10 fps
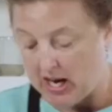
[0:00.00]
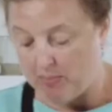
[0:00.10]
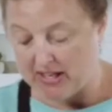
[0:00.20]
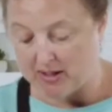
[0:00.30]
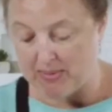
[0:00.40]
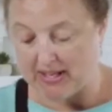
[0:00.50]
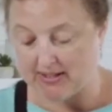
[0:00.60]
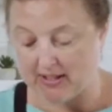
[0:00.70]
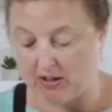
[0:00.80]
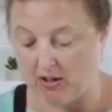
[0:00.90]
I'll make the
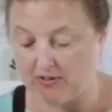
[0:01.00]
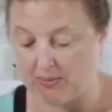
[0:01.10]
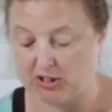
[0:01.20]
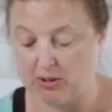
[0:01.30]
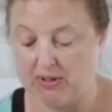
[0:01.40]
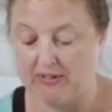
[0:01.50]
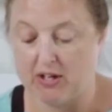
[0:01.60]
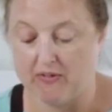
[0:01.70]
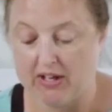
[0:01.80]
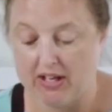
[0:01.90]
basic loaf. So I'm just going to put
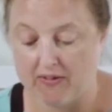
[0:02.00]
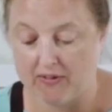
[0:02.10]
that over here